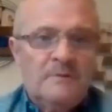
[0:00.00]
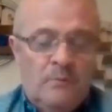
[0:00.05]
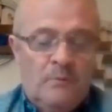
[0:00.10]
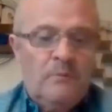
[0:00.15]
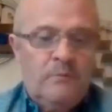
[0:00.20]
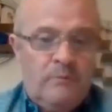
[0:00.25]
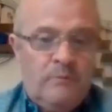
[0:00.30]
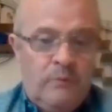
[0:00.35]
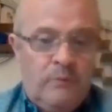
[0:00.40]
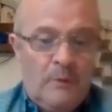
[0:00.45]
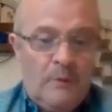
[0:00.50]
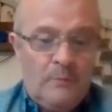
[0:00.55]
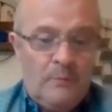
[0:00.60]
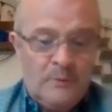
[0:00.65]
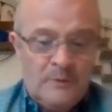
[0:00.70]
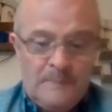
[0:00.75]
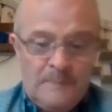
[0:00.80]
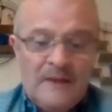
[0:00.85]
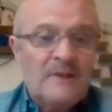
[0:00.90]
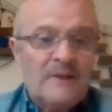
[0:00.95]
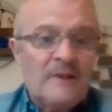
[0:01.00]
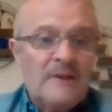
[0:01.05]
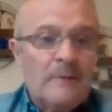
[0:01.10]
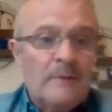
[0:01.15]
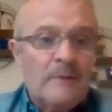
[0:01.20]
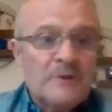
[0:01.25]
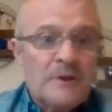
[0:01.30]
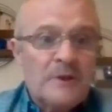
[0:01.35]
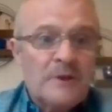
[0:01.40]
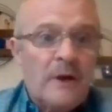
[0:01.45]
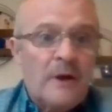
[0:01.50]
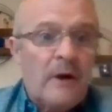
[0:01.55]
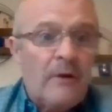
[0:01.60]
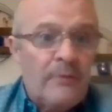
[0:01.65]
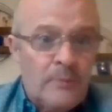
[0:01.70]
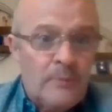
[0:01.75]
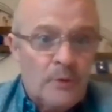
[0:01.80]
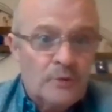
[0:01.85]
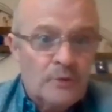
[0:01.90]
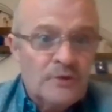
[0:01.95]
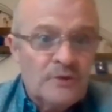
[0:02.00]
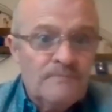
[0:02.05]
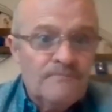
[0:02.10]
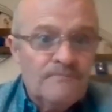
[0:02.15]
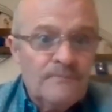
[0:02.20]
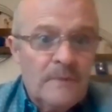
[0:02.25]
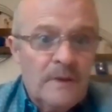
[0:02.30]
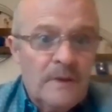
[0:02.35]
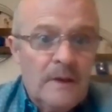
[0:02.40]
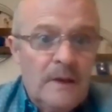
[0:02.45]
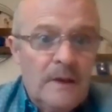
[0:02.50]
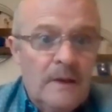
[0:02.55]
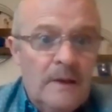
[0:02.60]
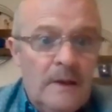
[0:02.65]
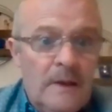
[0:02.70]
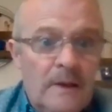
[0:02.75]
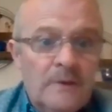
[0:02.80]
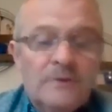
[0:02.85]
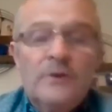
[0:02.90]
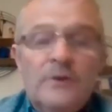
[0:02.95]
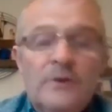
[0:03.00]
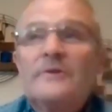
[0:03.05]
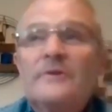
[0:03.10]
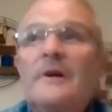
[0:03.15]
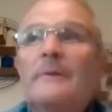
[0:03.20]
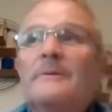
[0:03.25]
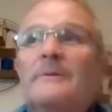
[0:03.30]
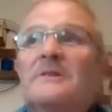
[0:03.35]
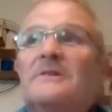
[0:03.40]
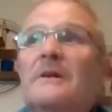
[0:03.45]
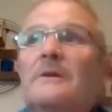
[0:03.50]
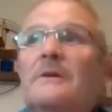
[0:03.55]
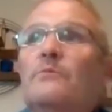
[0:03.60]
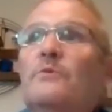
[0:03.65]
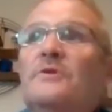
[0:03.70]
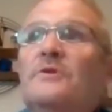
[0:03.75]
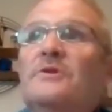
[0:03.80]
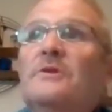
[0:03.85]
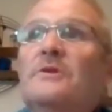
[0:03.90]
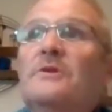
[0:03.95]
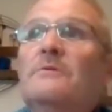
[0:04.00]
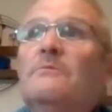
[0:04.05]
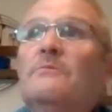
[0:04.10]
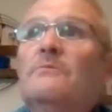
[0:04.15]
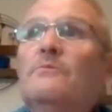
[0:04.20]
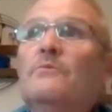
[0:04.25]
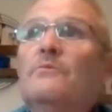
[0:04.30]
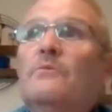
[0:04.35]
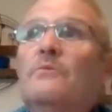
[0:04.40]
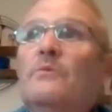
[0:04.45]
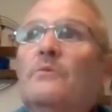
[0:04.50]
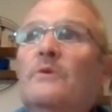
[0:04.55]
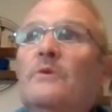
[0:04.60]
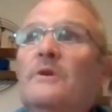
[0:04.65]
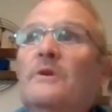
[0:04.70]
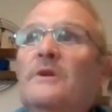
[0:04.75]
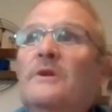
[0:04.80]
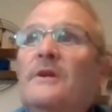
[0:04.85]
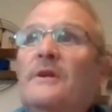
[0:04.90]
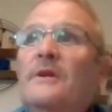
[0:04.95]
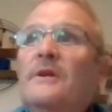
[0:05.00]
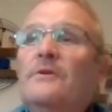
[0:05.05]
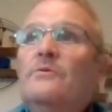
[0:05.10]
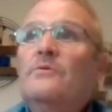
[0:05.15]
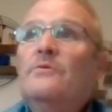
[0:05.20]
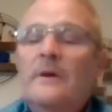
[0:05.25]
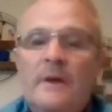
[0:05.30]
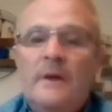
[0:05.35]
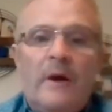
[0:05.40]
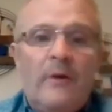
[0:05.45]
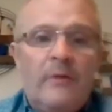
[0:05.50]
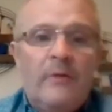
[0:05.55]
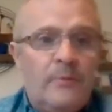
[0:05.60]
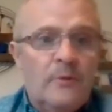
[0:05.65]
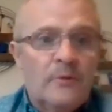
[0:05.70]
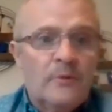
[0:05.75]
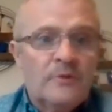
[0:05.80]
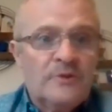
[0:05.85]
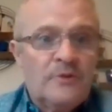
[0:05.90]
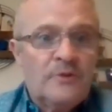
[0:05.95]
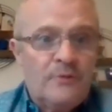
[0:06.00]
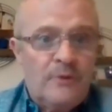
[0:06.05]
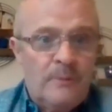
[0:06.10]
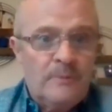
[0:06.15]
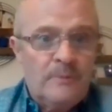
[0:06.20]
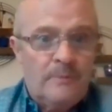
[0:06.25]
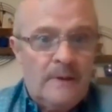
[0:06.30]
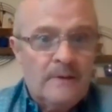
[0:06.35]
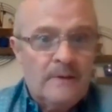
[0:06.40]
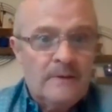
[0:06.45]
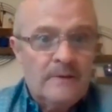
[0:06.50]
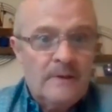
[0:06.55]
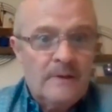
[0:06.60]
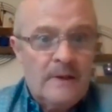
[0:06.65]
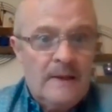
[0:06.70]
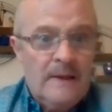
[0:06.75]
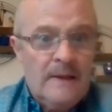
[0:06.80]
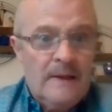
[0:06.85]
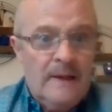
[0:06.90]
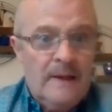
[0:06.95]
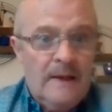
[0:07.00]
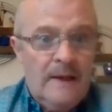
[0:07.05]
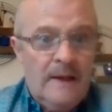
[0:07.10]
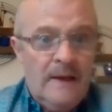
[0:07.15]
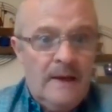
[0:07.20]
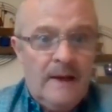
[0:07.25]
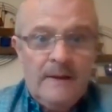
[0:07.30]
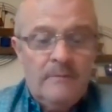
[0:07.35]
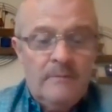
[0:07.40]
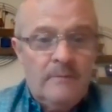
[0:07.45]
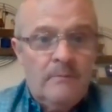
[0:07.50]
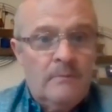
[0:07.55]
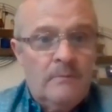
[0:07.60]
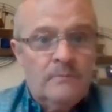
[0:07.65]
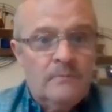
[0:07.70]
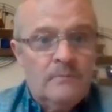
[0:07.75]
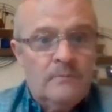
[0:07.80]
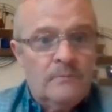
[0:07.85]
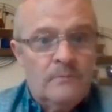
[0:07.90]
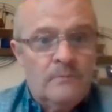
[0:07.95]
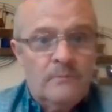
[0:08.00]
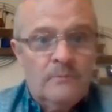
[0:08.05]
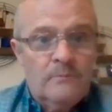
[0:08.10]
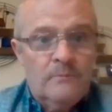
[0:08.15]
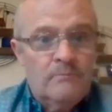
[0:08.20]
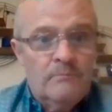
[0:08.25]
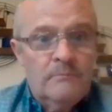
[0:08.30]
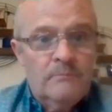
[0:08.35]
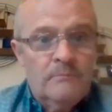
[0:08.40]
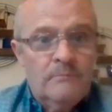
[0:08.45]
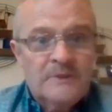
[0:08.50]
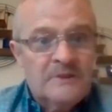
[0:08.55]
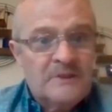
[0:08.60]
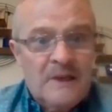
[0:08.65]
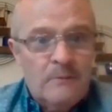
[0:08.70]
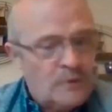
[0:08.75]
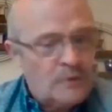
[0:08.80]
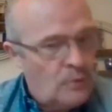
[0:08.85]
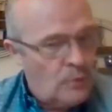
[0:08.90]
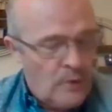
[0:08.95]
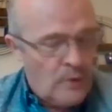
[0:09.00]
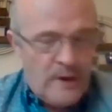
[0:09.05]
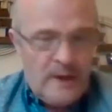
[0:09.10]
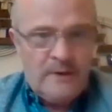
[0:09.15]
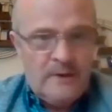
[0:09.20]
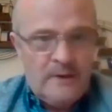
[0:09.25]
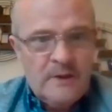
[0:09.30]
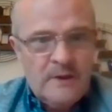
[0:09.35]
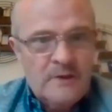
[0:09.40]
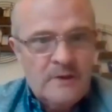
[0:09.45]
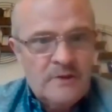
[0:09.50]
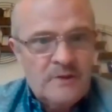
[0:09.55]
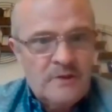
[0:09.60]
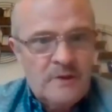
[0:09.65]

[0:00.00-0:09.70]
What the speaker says: What was big at the time was Garth Brooks. So Tommy said, will you do a Garth Brooks tribute band? And Mizzell was great at this.